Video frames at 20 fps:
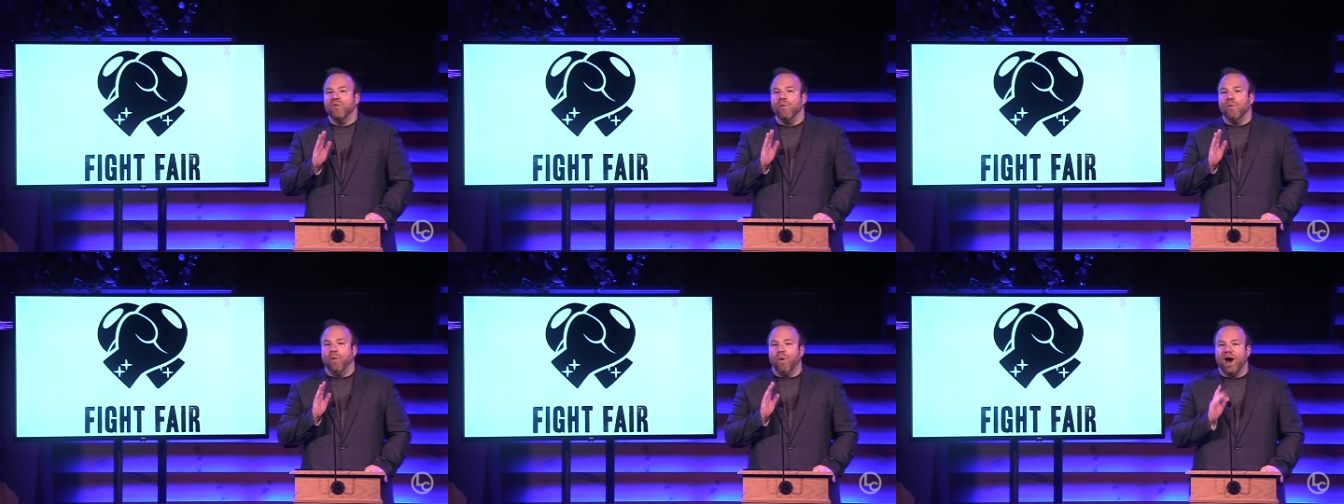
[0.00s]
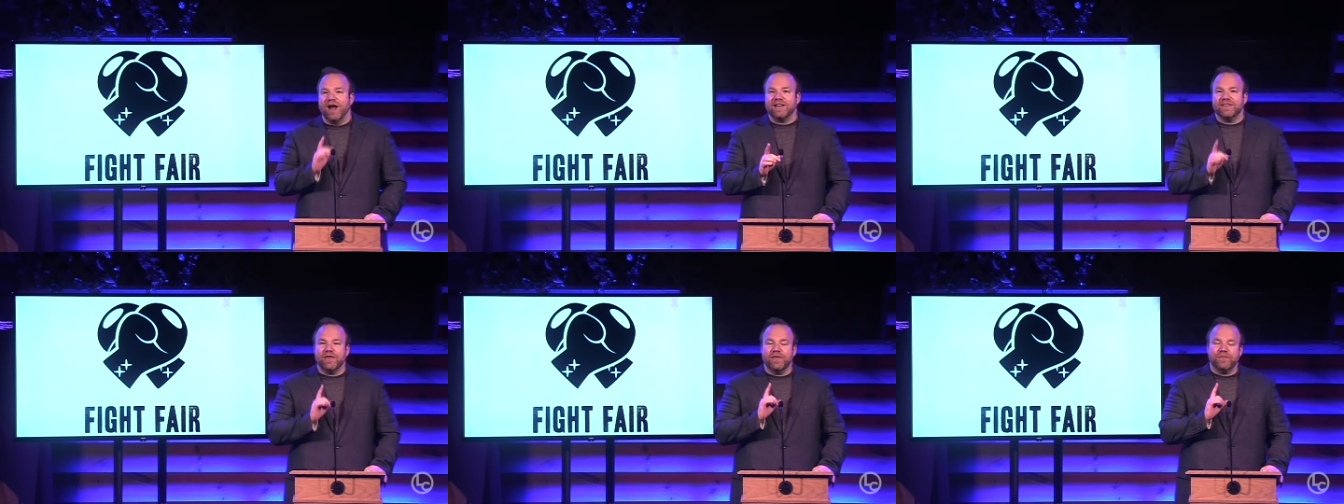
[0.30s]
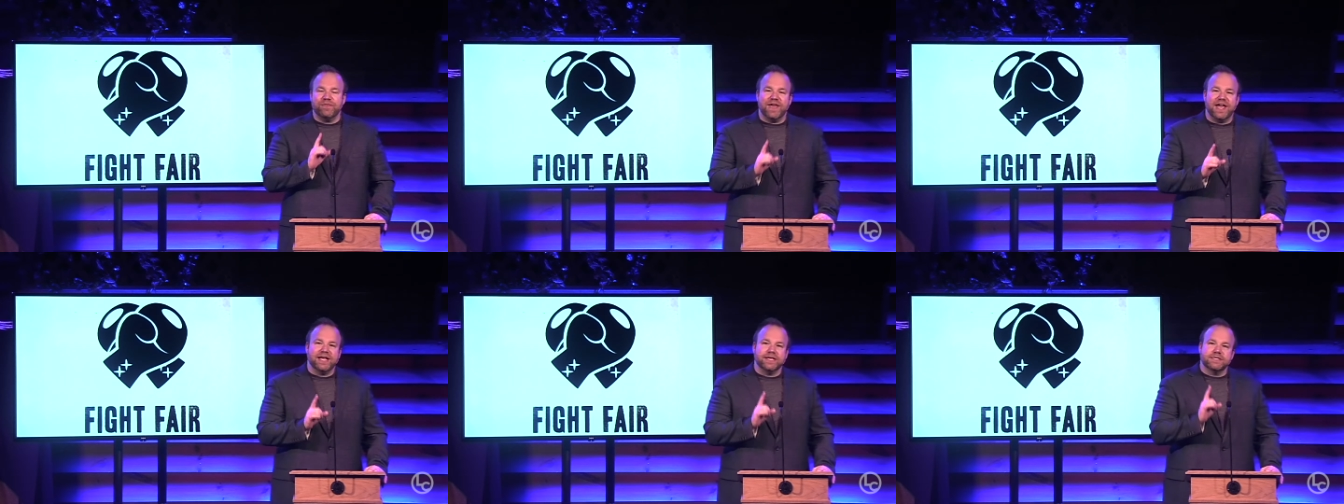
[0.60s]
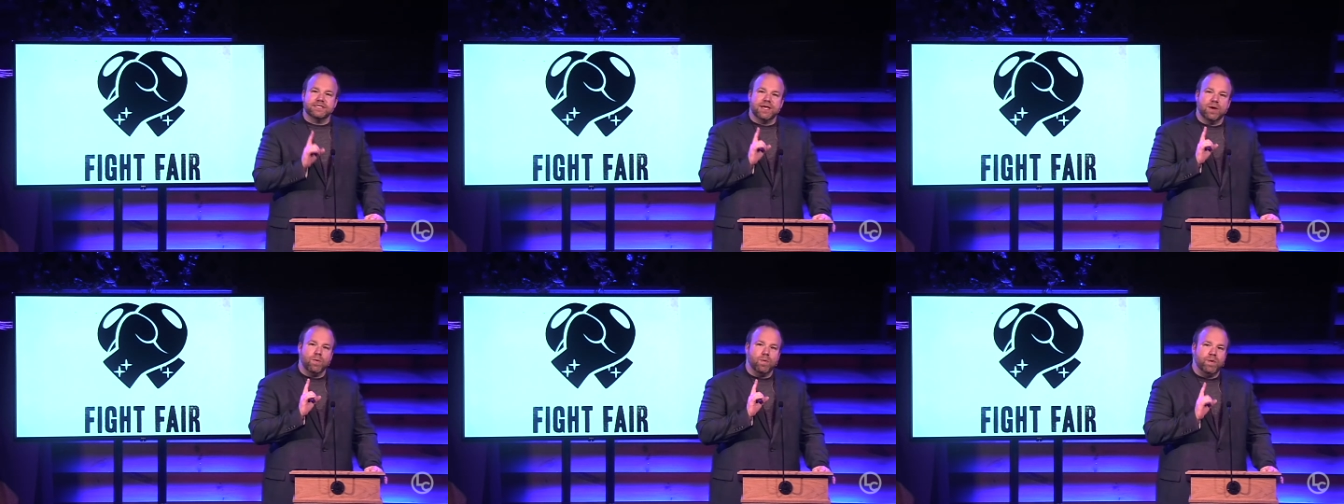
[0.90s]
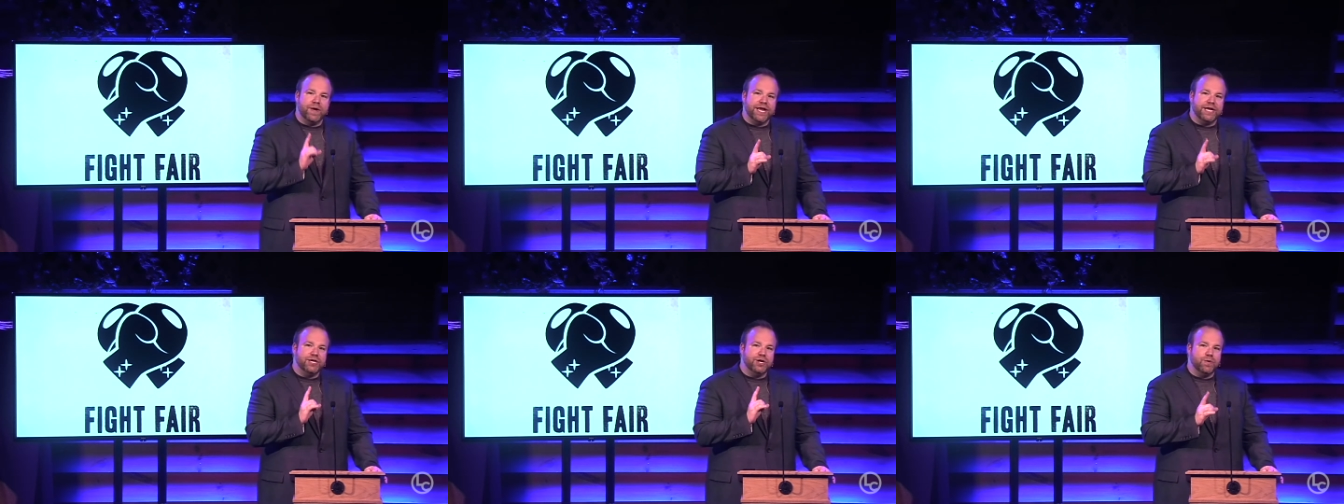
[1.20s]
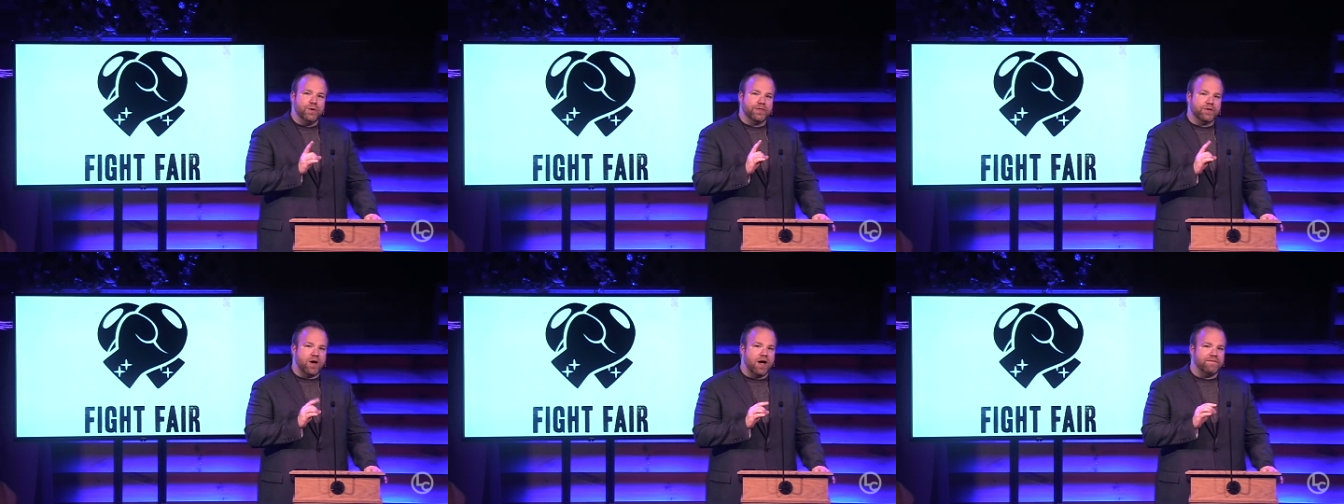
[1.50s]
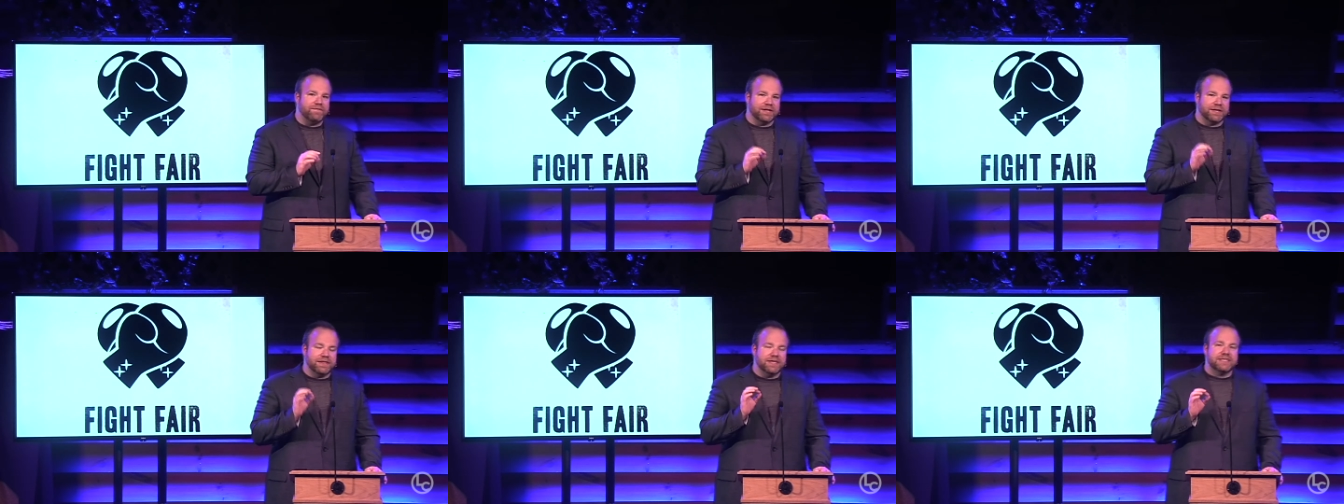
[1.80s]
one of the things that we do with
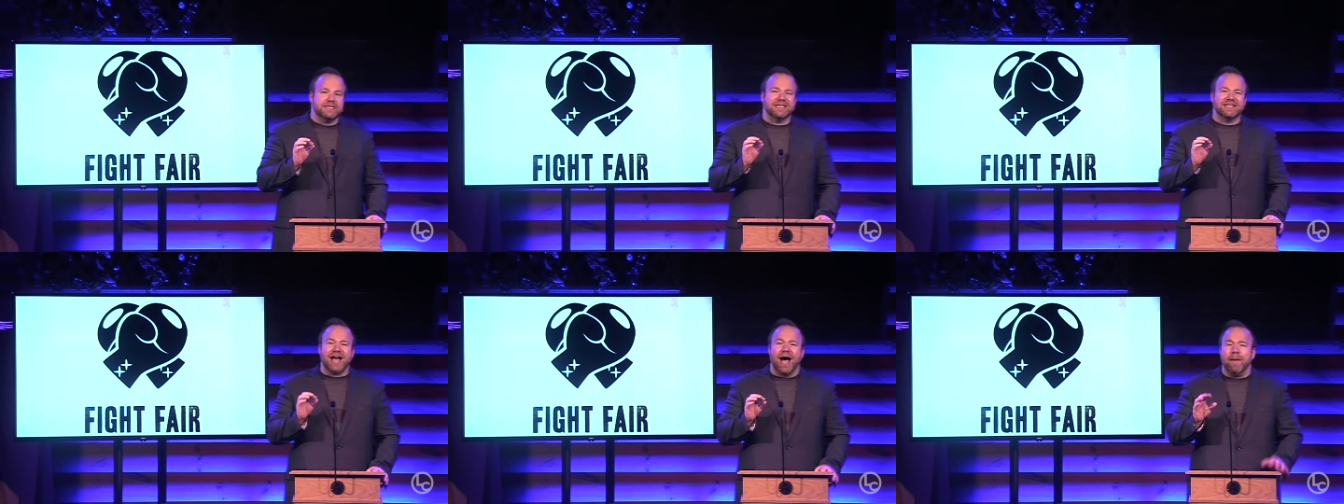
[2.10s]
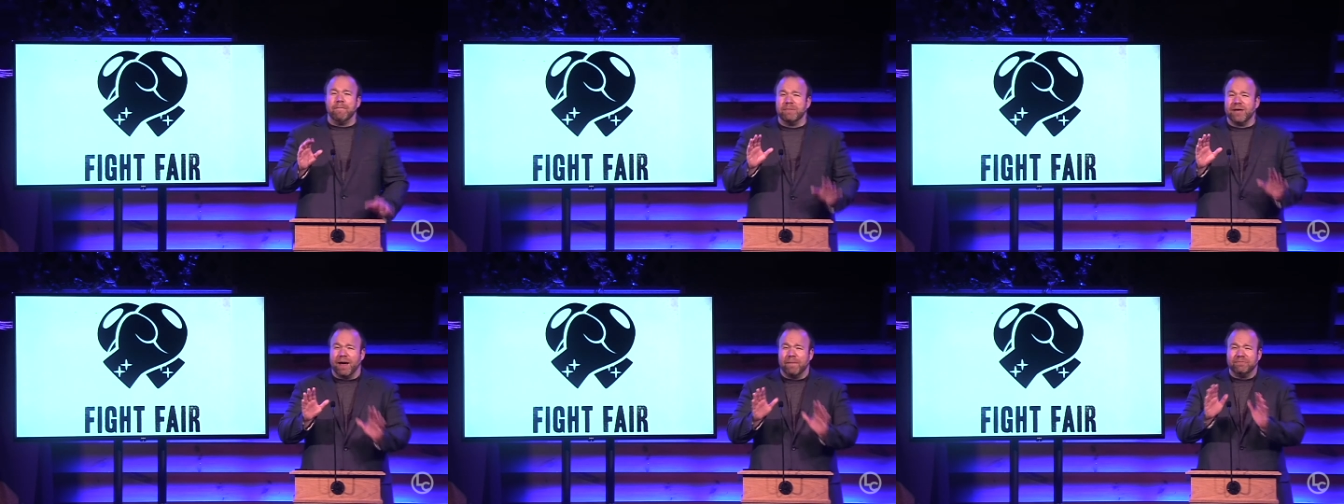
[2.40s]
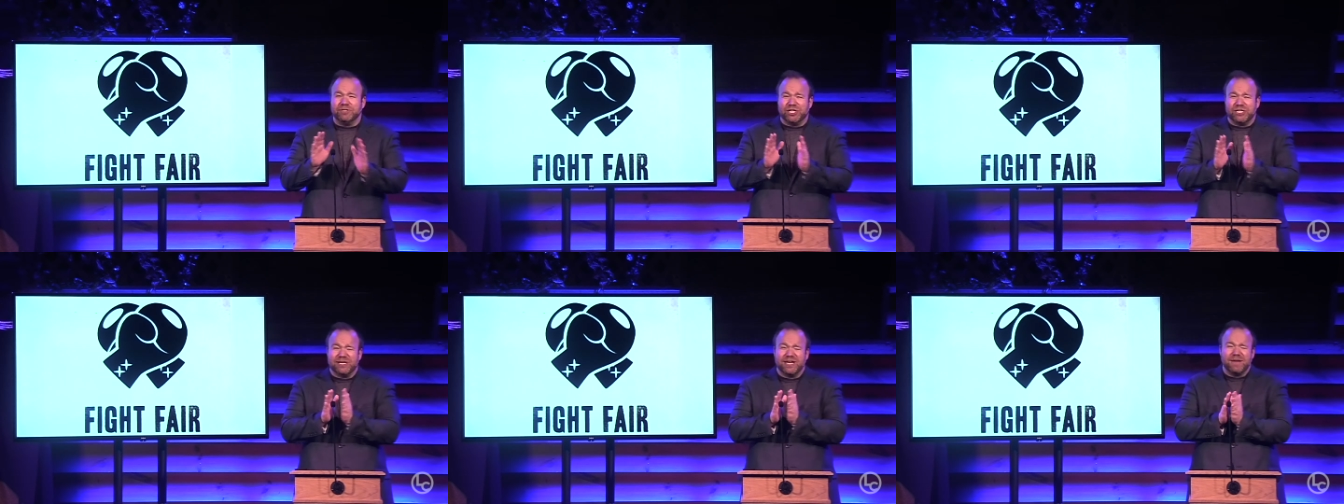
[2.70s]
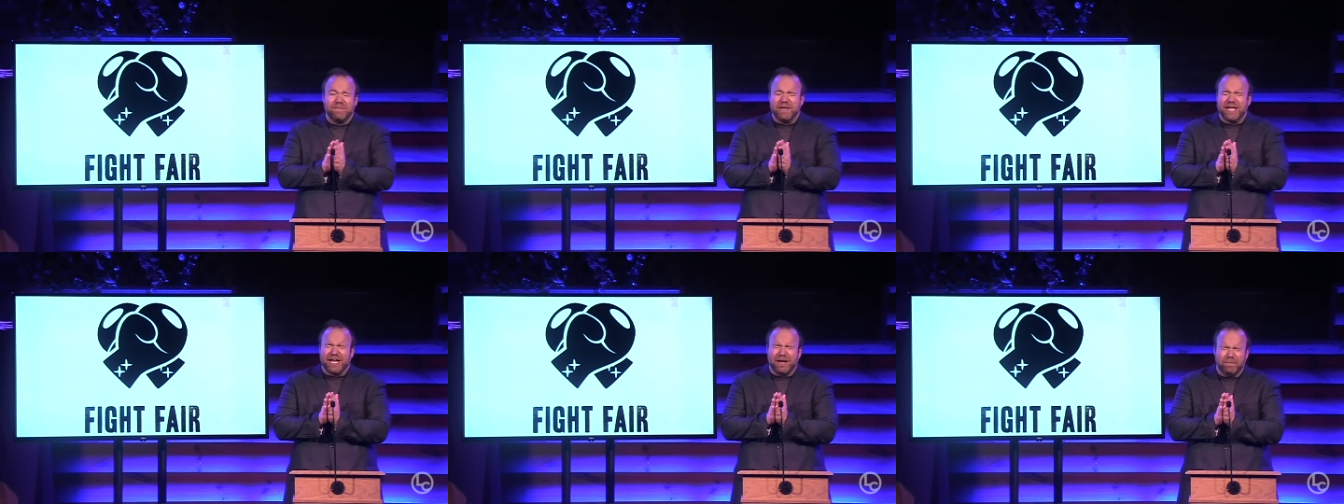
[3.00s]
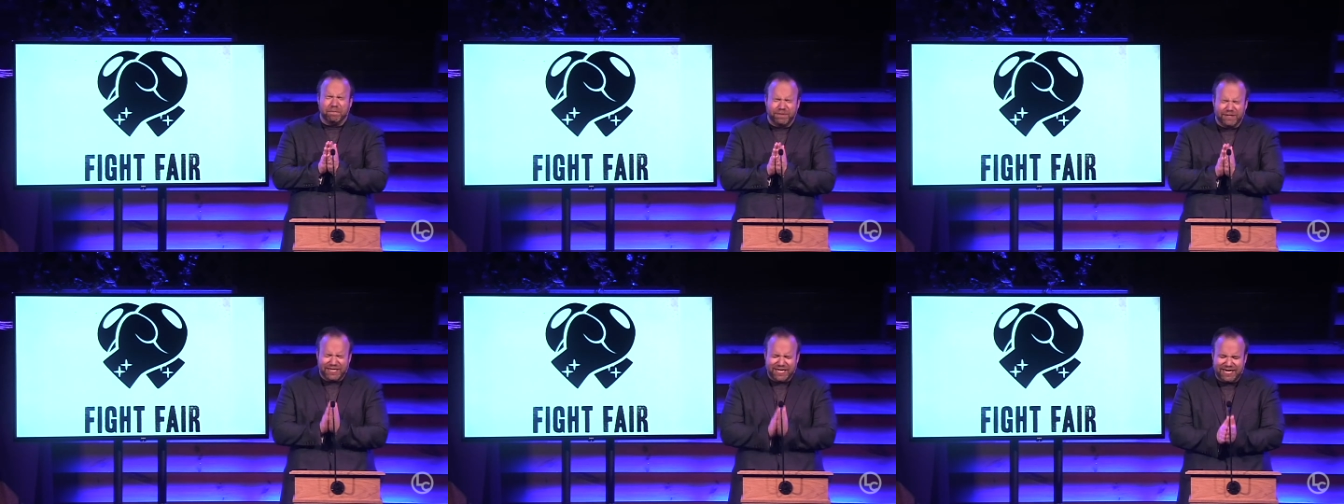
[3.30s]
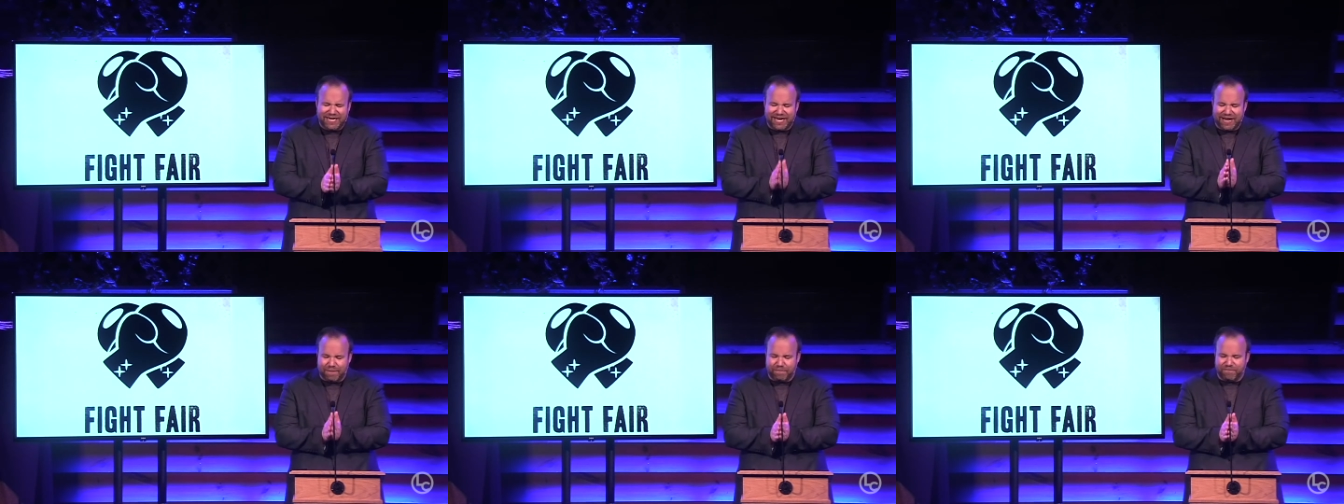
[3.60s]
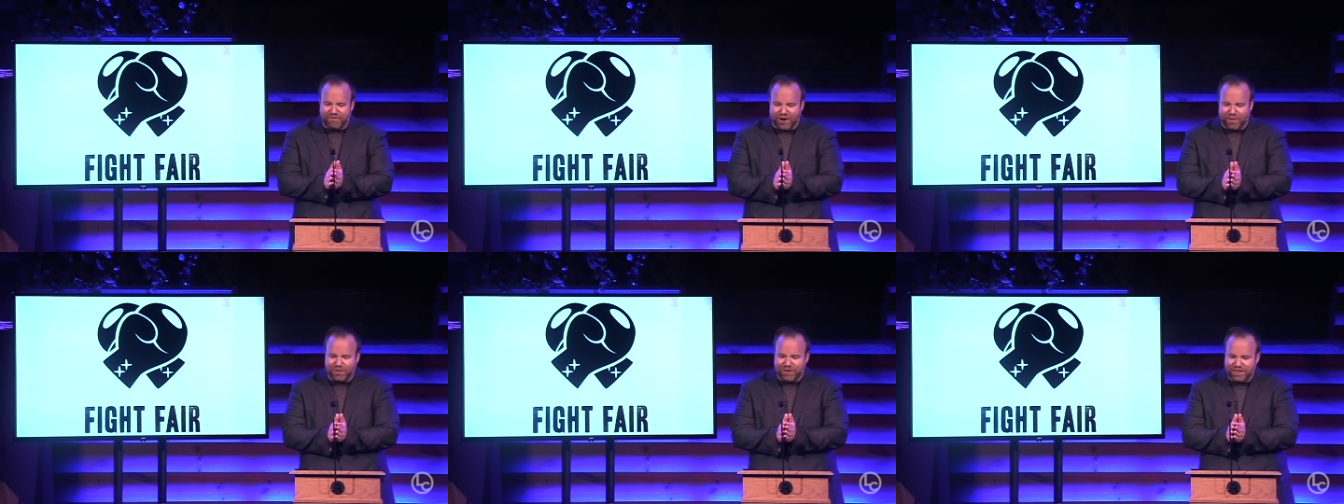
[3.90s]
conflict, this is, I'm, I'm just going to be completely
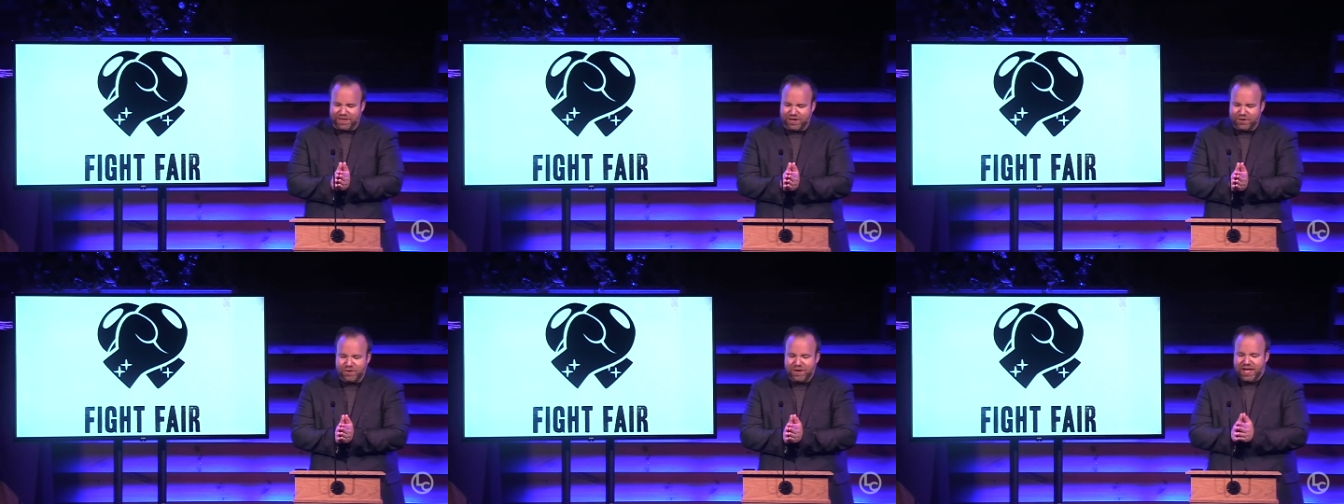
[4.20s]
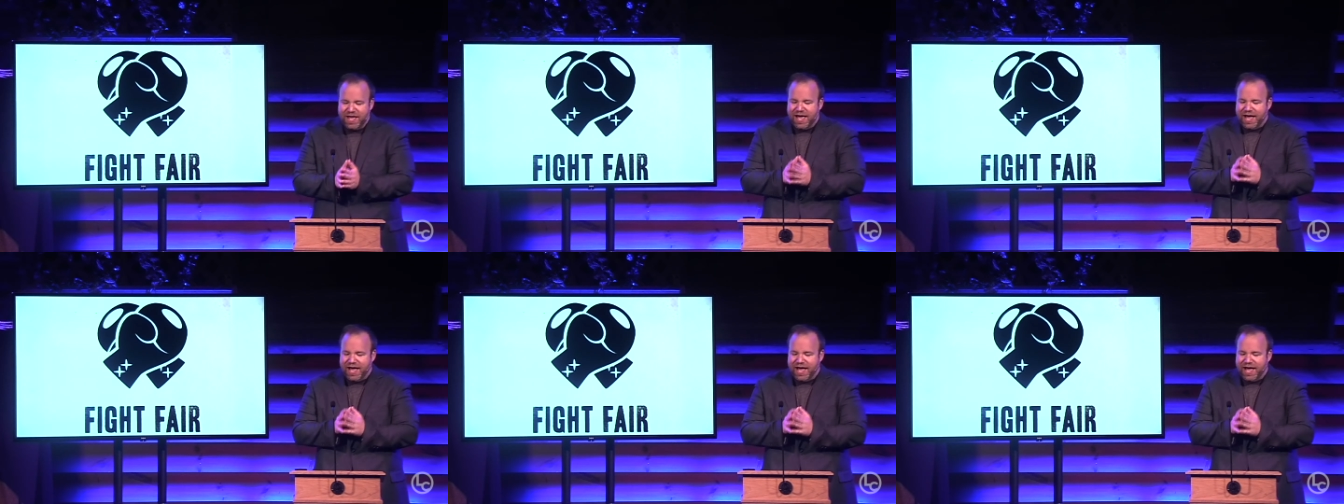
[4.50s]
upfront with you.